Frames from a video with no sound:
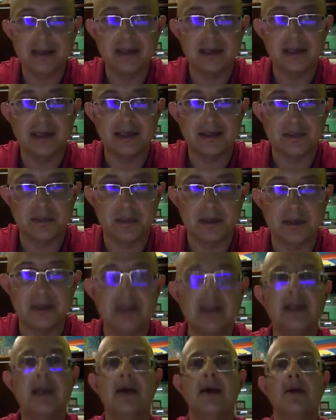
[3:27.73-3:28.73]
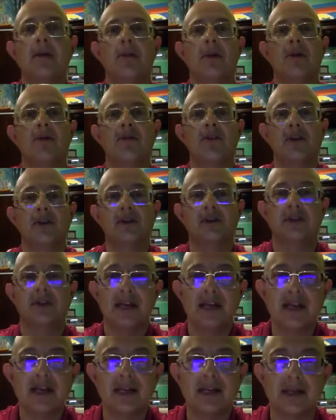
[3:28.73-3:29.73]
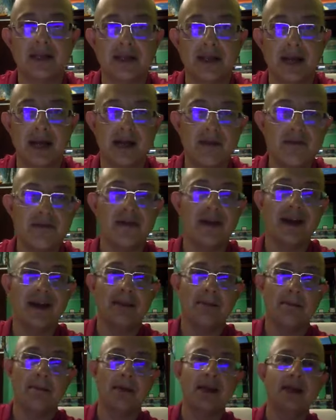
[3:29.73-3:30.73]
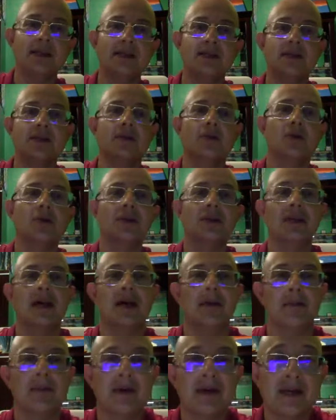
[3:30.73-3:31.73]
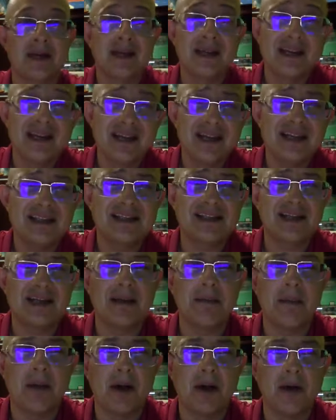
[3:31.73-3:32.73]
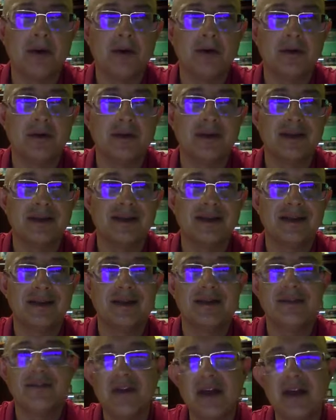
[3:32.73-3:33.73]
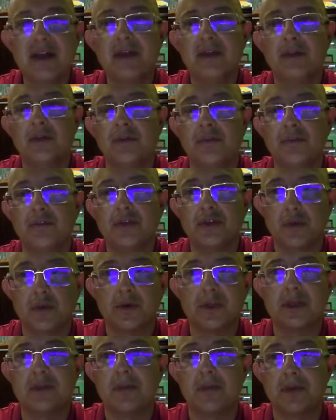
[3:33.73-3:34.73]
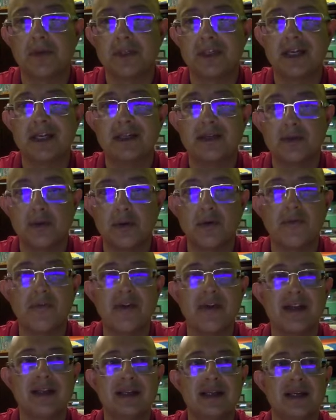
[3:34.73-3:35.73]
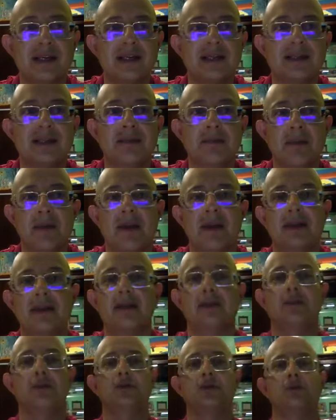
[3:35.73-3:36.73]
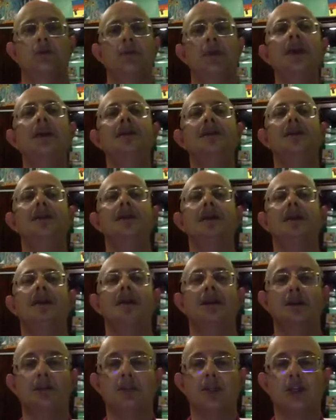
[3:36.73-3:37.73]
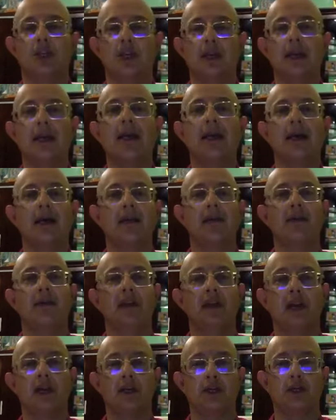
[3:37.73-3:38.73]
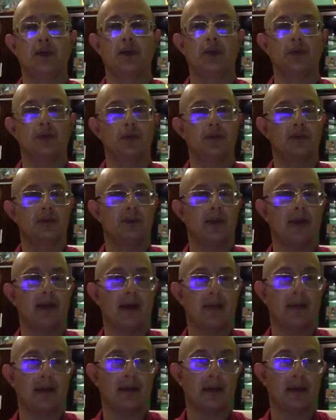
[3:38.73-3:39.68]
done, it's printed, my father taking a knife and painting on top. It's about 20 to 30% surface it's painted. So the painting, the Giclee have a texture, so it's becoming